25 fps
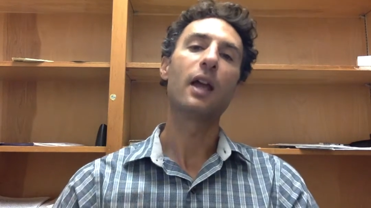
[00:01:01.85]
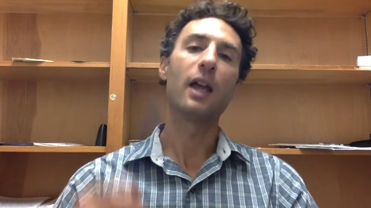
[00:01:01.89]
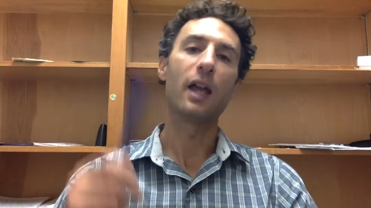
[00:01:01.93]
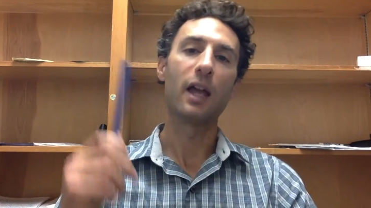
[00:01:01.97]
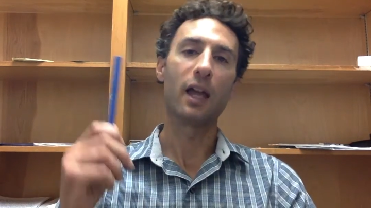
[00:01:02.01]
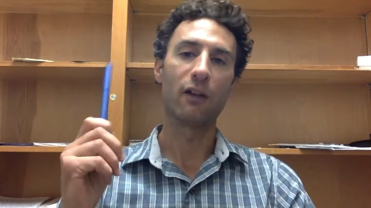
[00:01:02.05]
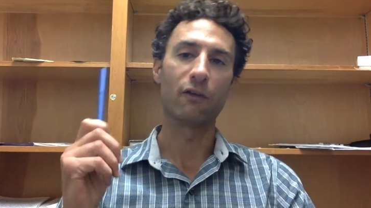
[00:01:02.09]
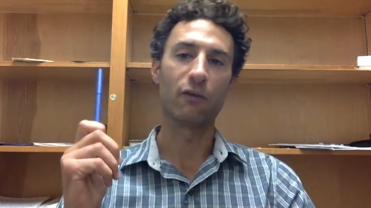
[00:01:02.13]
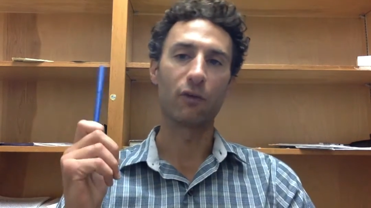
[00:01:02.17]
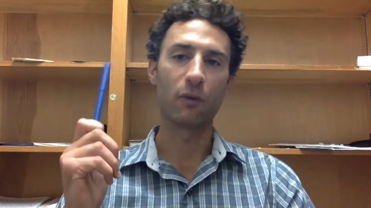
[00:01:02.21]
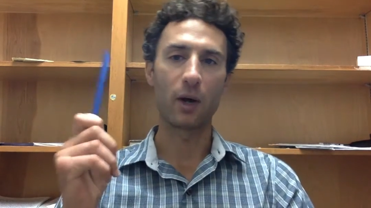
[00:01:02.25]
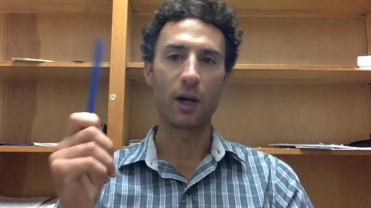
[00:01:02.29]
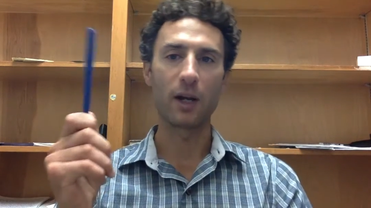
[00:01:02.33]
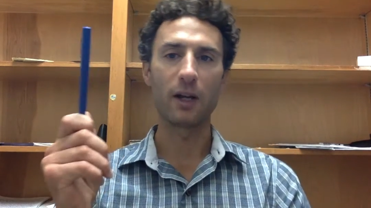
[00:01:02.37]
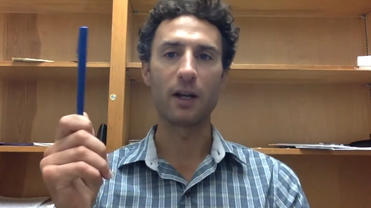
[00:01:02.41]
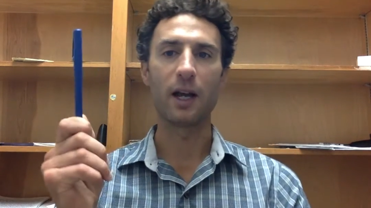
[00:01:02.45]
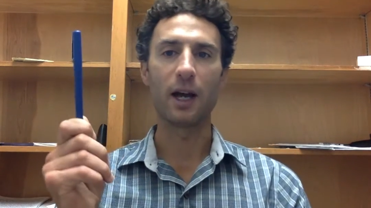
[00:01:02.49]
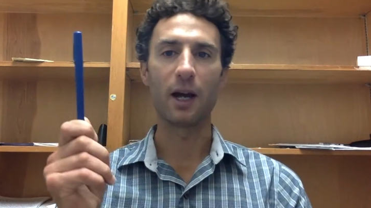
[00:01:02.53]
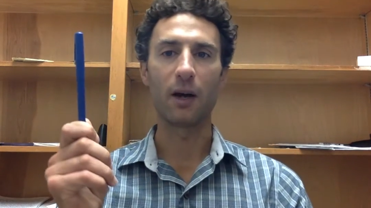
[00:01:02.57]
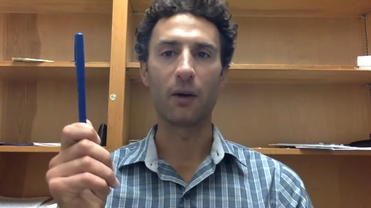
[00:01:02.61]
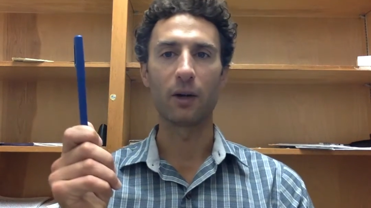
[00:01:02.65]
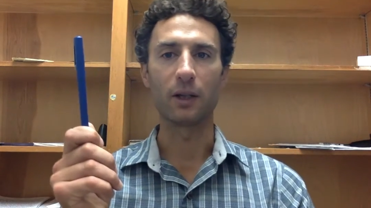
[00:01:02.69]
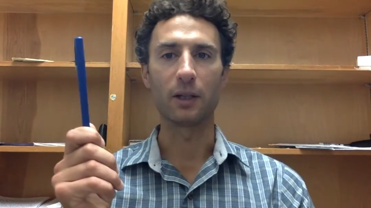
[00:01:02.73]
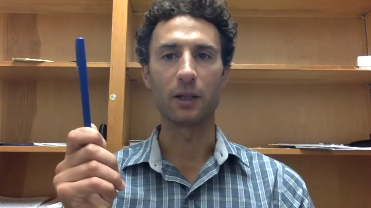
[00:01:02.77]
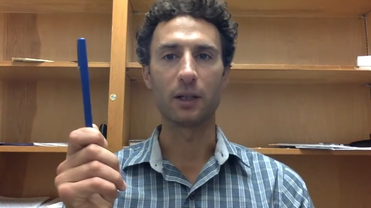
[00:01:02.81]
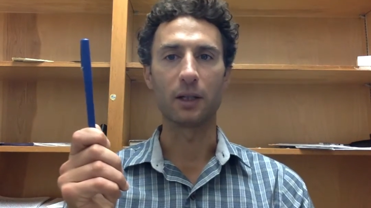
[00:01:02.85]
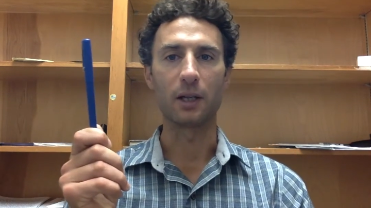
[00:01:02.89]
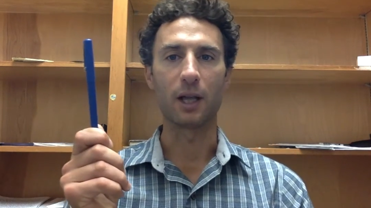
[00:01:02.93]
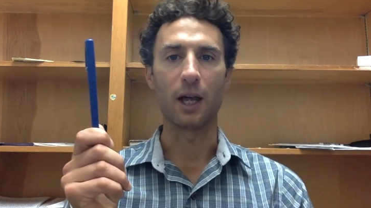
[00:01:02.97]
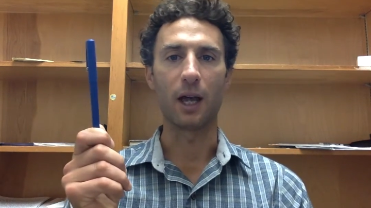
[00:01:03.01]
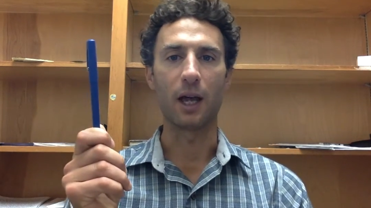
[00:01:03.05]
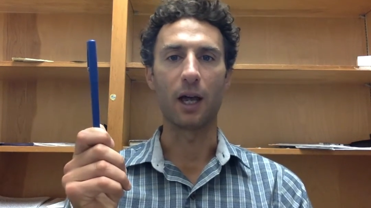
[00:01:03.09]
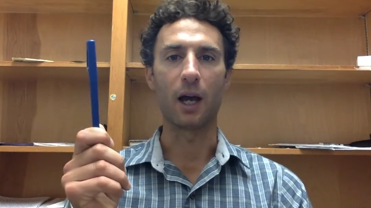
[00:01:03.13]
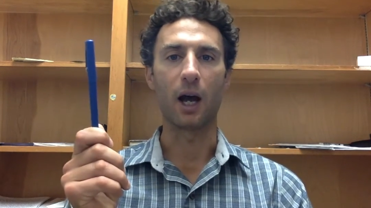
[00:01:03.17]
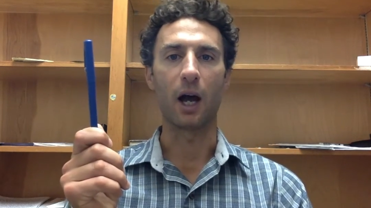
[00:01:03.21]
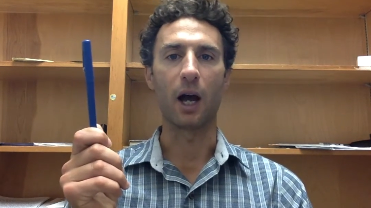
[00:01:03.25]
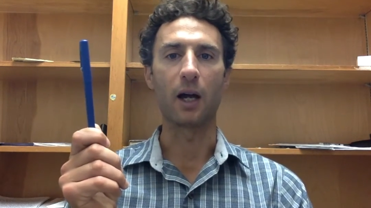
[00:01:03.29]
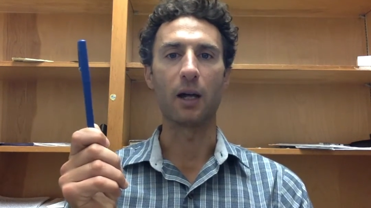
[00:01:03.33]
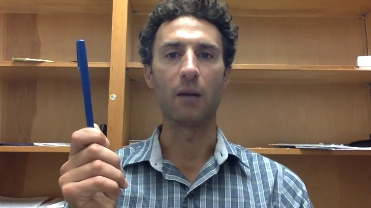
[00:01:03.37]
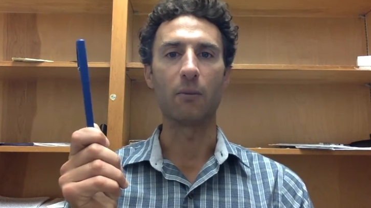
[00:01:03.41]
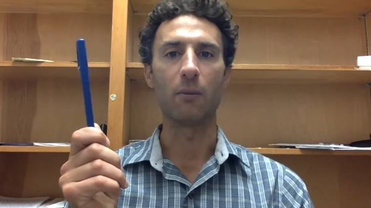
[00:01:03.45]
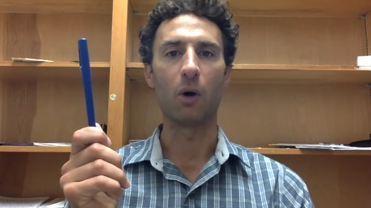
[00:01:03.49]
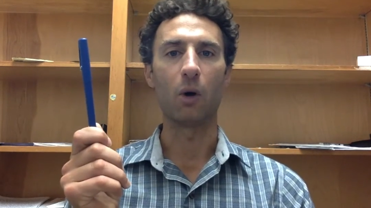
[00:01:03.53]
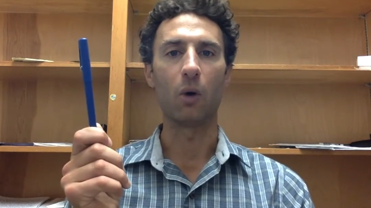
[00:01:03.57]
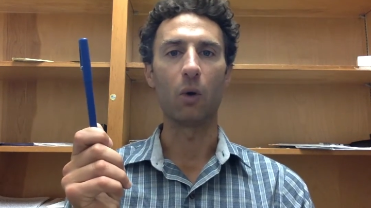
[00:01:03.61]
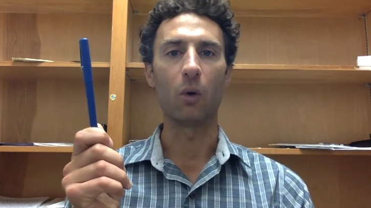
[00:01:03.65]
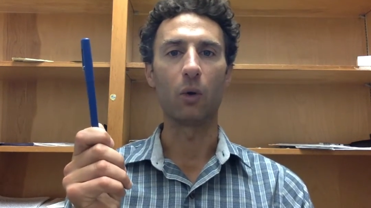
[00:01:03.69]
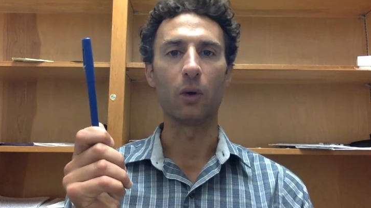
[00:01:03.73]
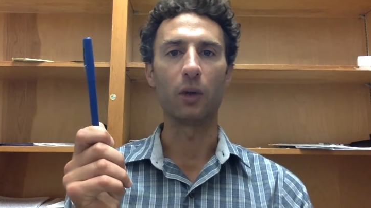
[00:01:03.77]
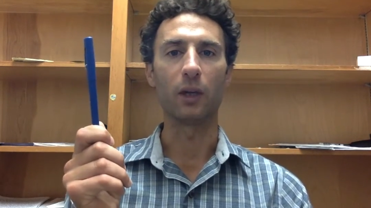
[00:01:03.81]
if right now I say I am
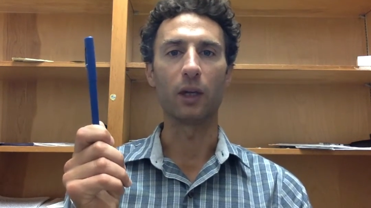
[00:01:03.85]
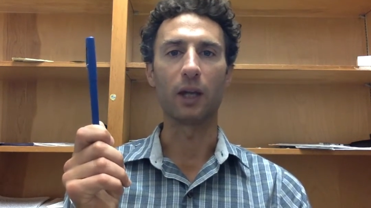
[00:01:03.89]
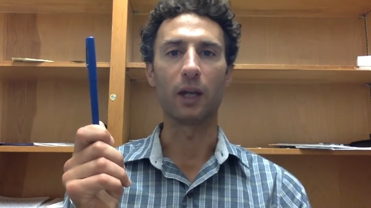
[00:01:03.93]
holding